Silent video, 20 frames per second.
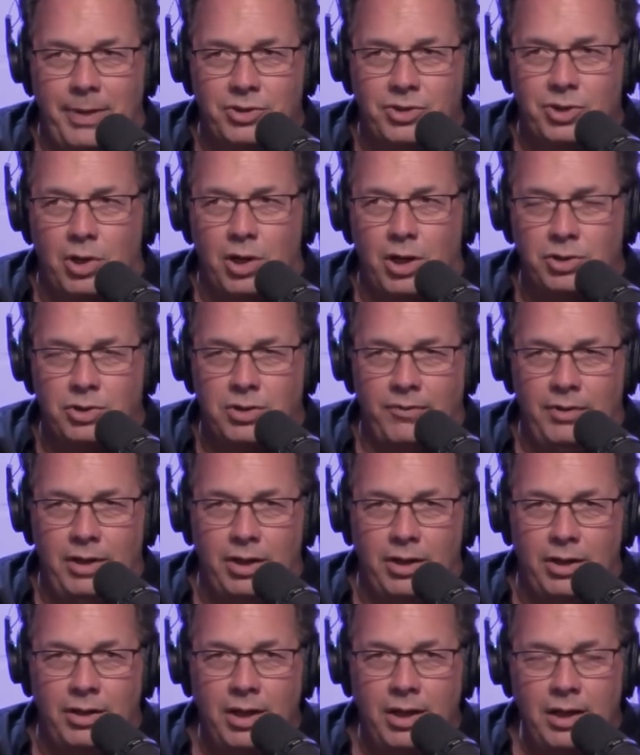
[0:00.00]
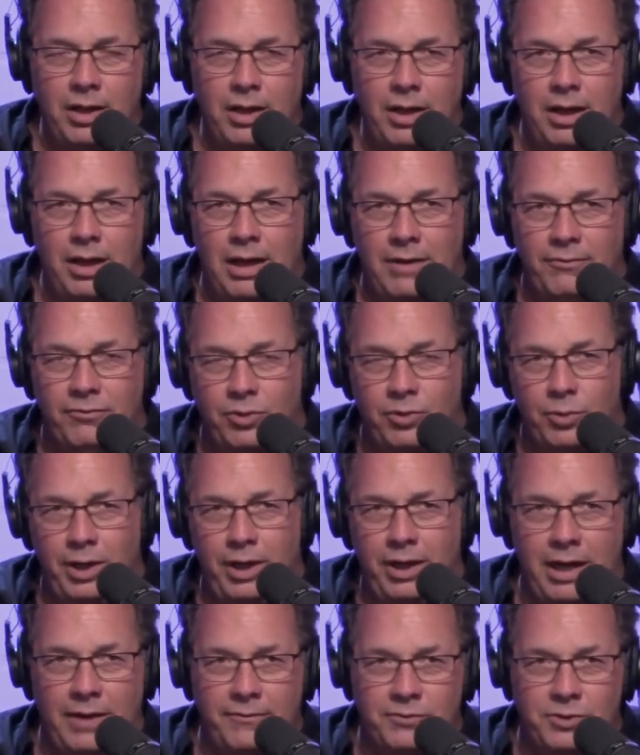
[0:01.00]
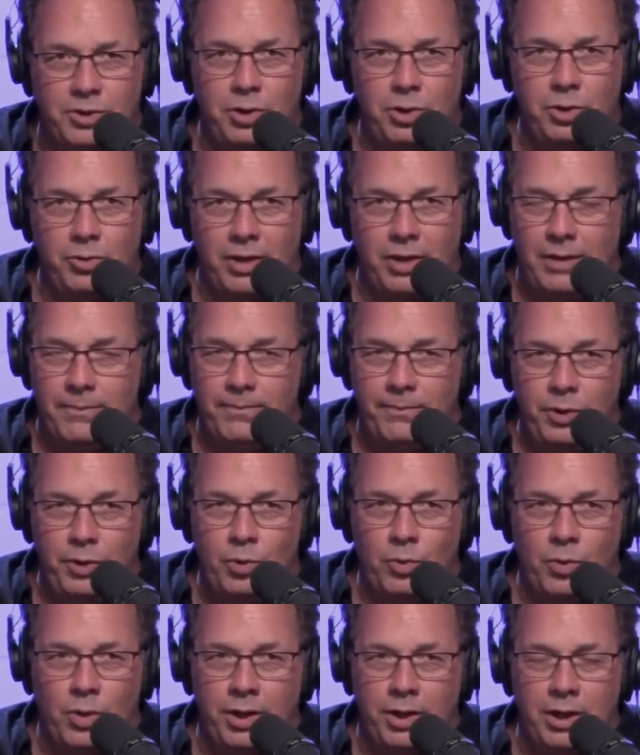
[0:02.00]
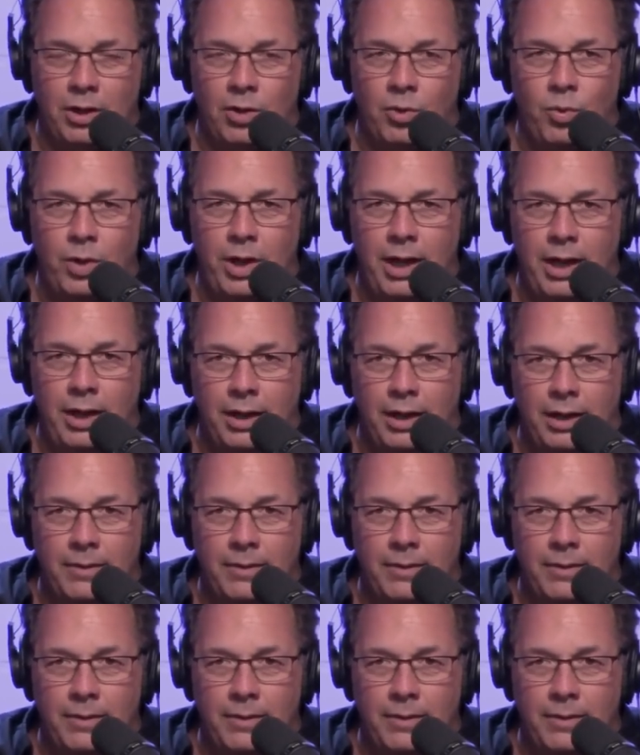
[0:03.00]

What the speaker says: the best cars over there in F3, F2, that you weren't going to win.